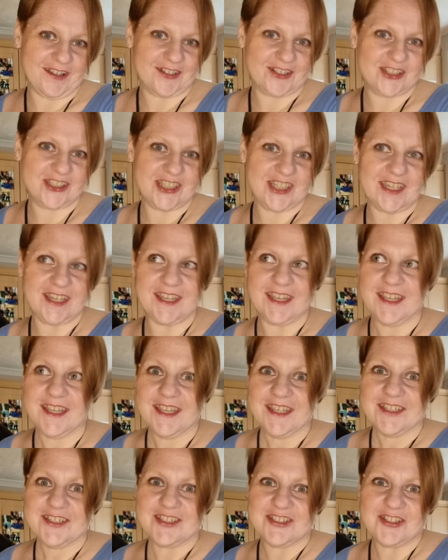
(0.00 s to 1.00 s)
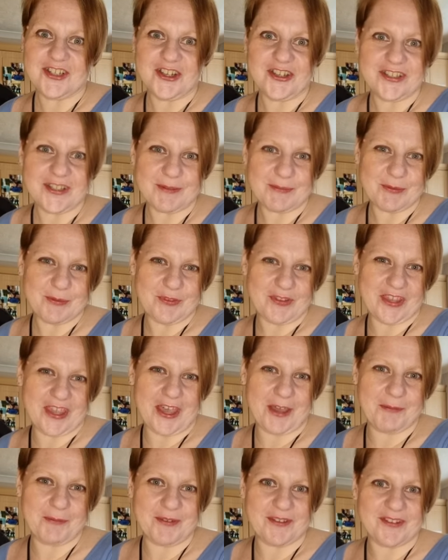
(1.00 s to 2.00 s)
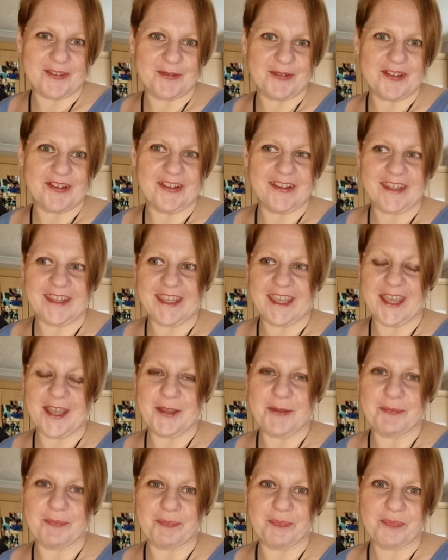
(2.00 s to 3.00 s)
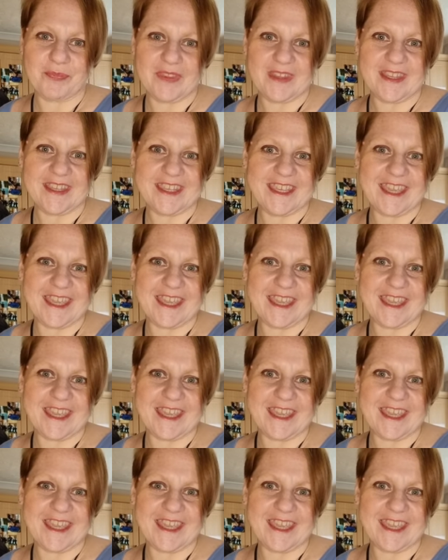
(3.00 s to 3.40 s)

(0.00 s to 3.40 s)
last year. She tied up all the cupboards with like, um,